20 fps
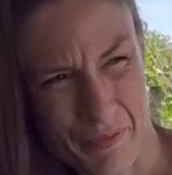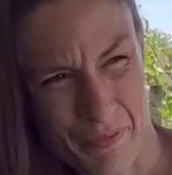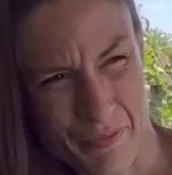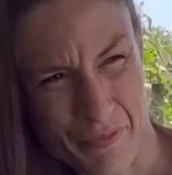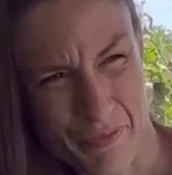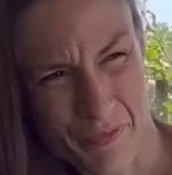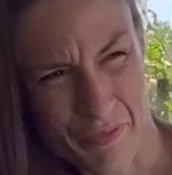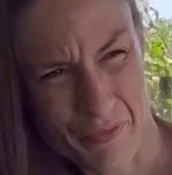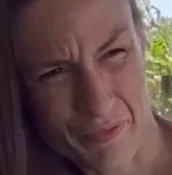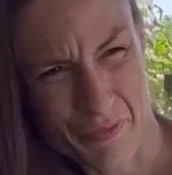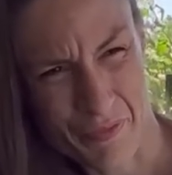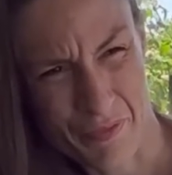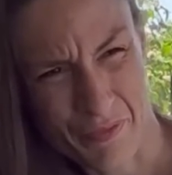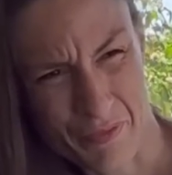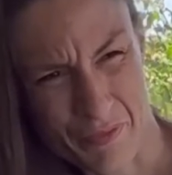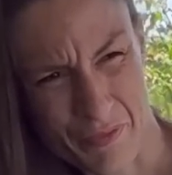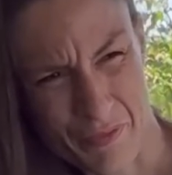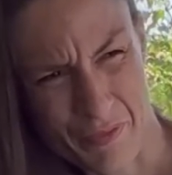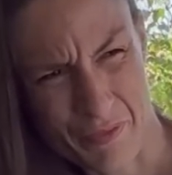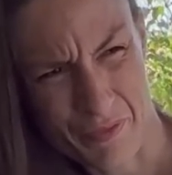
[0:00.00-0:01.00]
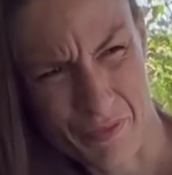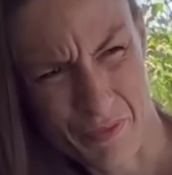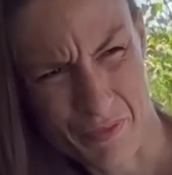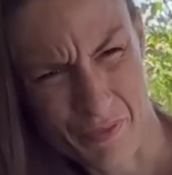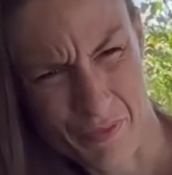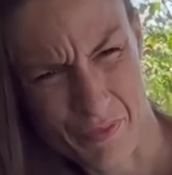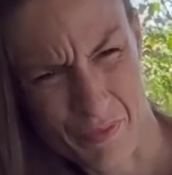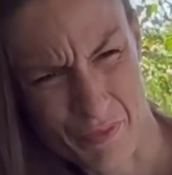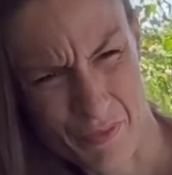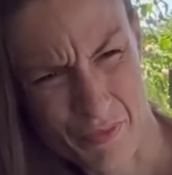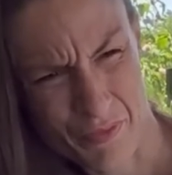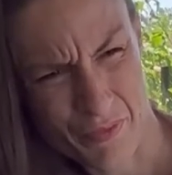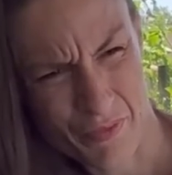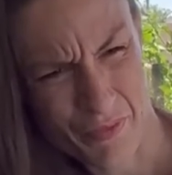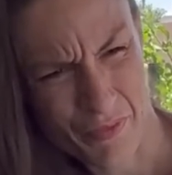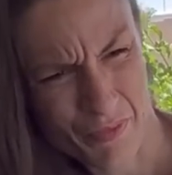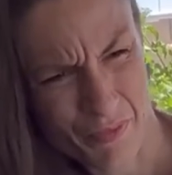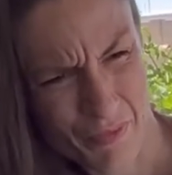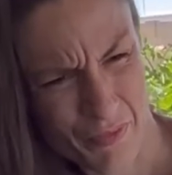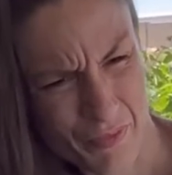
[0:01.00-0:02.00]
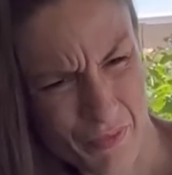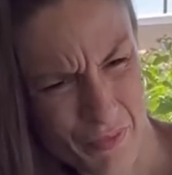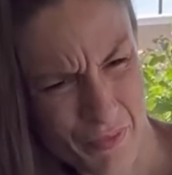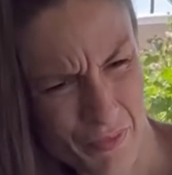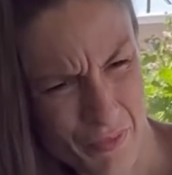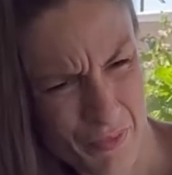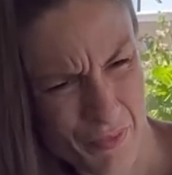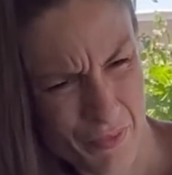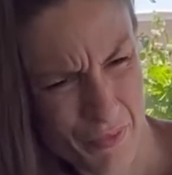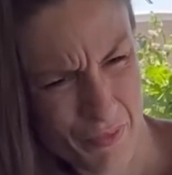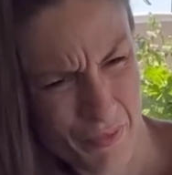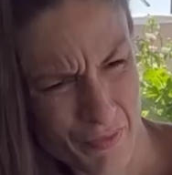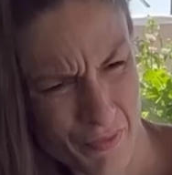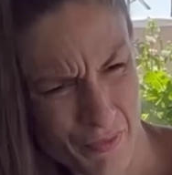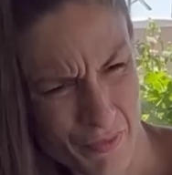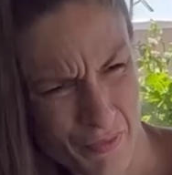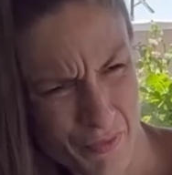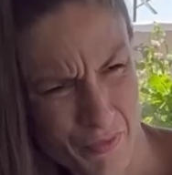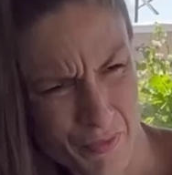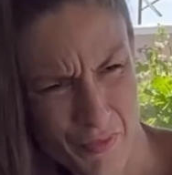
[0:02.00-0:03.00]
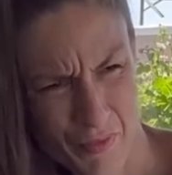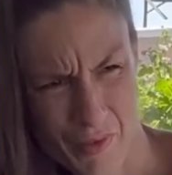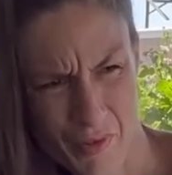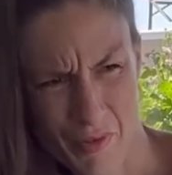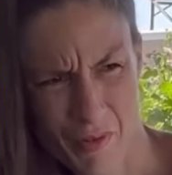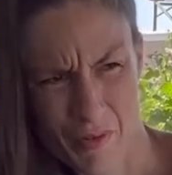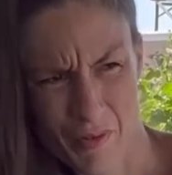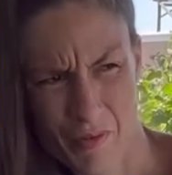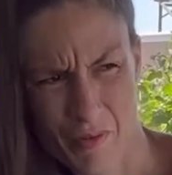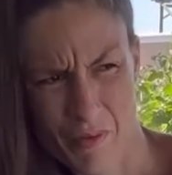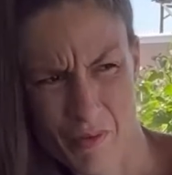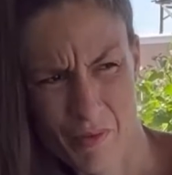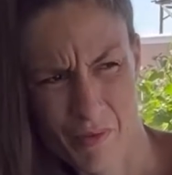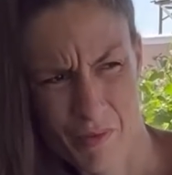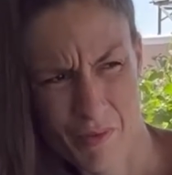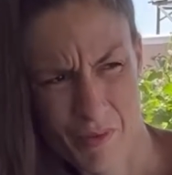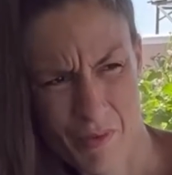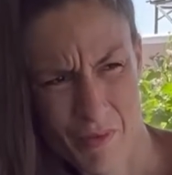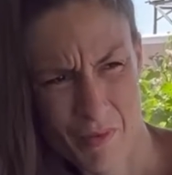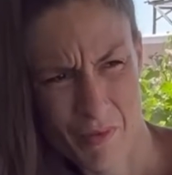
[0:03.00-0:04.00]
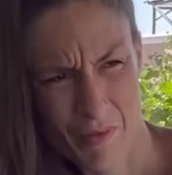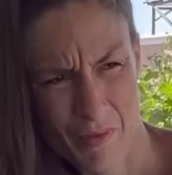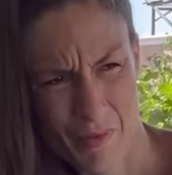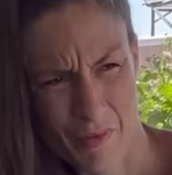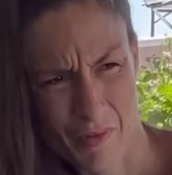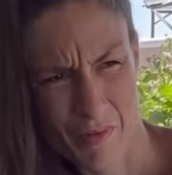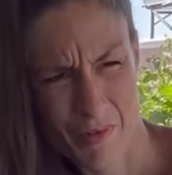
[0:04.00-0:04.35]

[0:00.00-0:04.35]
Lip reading: No one is speaking in this clip.